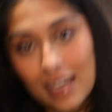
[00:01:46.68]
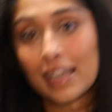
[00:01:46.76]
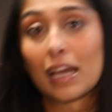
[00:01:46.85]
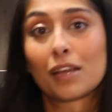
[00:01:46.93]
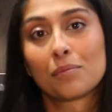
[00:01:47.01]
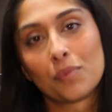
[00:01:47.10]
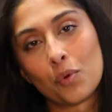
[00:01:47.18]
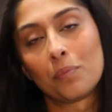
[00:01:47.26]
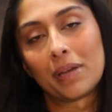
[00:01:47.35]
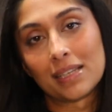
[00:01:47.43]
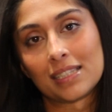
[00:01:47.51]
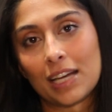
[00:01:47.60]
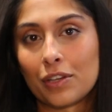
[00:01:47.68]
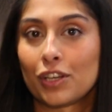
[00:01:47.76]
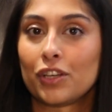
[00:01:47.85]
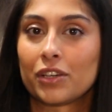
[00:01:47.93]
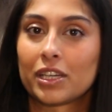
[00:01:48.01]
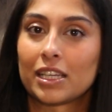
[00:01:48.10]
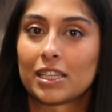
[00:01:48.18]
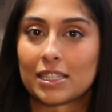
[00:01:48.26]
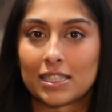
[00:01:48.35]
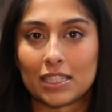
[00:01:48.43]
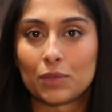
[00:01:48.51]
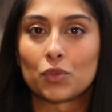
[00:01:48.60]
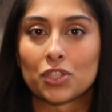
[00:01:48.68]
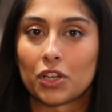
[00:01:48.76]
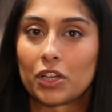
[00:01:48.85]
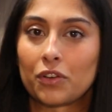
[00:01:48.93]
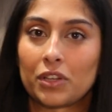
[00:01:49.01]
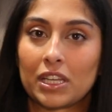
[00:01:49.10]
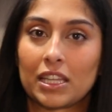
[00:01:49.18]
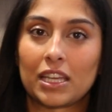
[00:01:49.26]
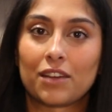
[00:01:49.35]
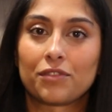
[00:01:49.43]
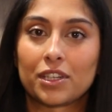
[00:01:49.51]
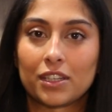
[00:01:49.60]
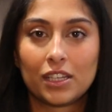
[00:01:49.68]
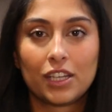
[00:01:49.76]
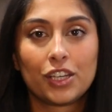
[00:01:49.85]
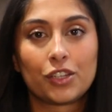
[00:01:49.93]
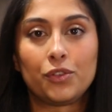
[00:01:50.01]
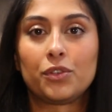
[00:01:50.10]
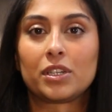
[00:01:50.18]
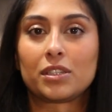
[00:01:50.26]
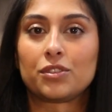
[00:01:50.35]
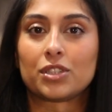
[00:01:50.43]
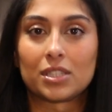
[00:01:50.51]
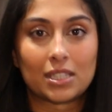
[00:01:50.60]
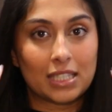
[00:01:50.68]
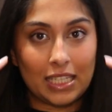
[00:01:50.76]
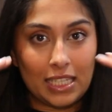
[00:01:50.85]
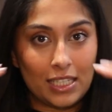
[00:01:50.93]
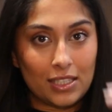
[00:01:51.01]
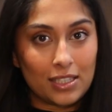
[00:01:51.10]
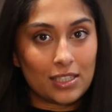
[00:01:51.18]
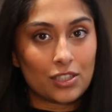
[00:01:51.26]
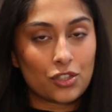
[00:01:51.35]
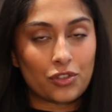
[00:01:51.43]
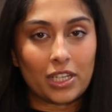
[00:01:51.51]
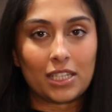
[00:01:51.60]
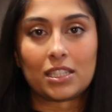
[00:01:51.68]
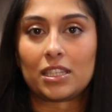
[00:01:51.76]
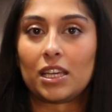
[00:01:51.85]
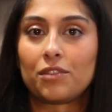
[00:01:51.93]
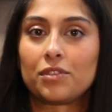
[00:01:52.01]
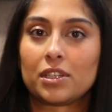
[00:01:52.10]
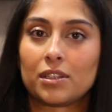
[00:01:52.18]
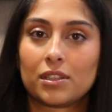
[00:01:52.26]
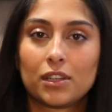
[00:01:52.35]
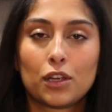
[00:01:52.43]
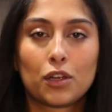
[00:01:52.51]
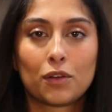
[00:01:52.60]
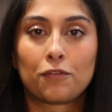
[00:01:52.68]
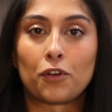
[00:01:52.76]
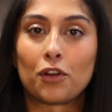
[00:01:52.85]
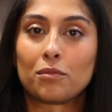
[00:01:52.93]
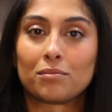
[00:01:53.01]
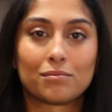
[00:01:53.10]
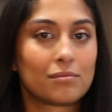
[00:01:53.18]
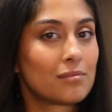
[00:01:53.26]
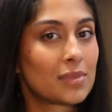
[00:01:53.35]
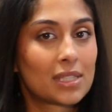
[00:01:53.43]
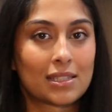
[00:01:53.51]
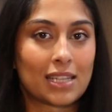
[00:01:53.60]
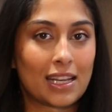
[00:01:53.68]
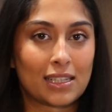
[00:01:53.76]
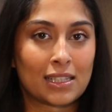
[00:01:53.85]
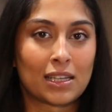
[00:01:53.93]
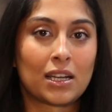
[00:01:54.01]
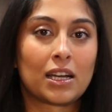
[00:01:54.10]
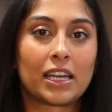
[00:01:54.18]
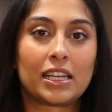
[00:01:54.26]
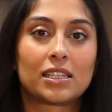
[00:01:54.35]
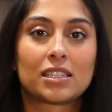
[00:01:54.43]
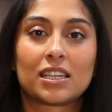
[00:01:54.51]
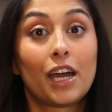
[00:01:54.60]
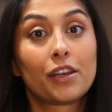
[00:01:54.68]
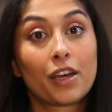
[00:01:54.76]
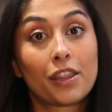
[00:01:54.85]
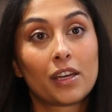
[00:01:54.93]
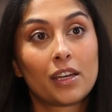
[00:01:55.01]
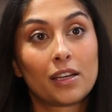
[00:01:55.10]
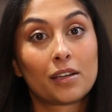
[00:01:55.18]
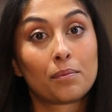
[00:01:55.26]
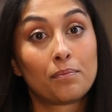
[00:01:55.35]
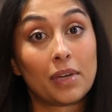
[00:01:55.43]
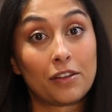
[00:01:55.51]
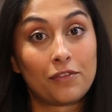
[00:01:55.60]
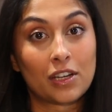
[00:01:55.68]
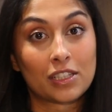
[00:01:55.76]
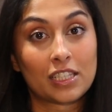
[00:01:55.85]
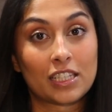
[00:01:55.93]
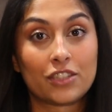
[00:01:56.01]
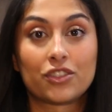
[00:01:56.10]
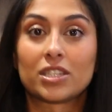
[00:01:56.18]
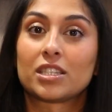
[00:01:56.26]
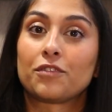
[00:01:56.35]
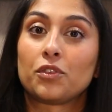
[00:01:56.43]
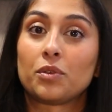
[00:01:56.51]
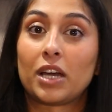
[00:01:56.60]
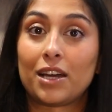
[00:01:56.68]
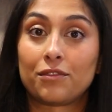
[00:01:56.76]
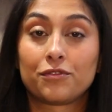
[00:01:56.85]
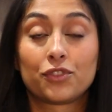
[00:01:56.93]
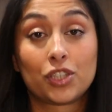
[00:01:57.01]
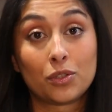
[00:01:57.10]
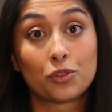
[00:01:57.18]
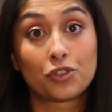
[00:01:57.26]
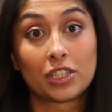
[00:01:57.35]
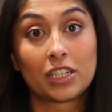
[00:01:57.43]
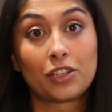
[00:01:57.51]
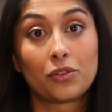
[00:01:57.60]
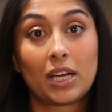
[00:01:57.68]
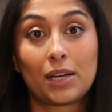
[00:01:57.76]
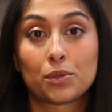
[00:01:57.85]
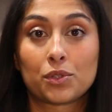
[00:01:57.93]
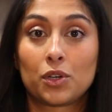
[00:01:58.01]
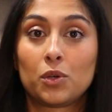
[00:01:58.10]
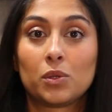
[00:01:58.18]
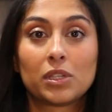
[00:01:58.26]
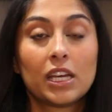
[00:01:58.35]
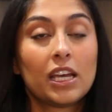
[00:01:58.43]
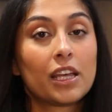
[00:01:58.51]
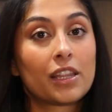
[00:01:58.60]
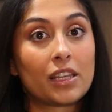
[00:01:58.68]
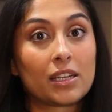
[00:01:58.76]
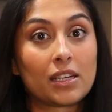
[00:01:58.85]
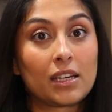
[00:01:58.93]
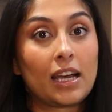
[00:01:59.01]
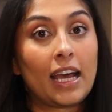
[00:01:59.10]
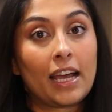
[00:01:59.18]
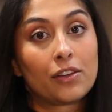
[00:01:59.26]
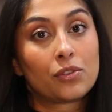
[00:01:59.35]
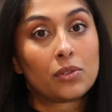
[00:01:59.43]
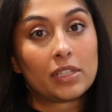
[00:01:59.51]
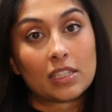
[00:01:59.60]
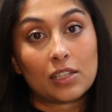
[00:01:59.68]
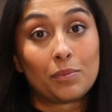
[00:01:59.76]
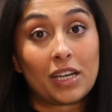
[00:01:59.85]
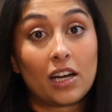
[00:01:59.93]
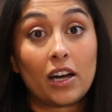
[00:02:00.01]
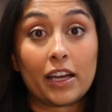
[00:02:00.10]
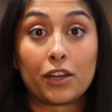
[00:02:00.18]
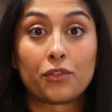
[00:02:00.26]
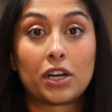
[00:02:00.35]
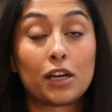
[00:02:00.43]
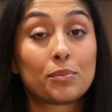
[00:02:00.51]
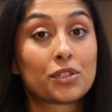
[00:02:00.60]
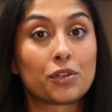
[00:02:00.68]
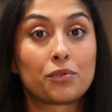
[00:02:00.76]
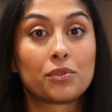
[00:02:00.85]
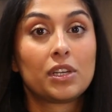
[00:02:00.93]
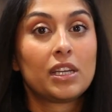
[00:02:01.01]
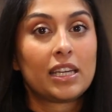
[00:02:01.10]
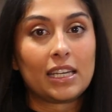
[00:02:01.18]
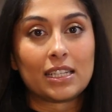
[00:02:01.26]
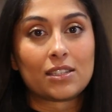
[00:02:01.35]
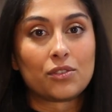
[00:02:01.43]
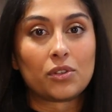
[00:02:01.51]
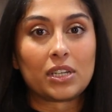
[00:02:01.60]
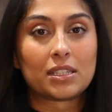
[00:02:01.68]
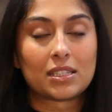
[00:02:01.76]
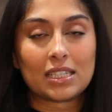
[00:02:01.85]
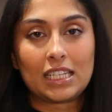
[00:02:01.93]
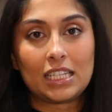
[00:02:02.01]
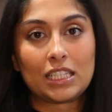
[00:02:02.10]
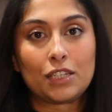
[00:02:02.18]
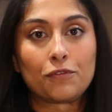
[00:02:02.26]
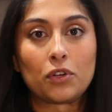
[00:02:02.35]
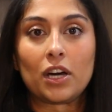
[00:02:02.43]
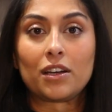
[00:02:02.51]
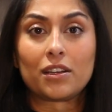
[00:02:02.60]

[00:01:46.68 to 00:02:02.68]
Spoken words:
again, or bend down and look in and see what's going on in the oven. You can just see straight into the oven from standing height. Another advantage is if you have children in your household, the handle is a little bit higher up, so it's not as easy for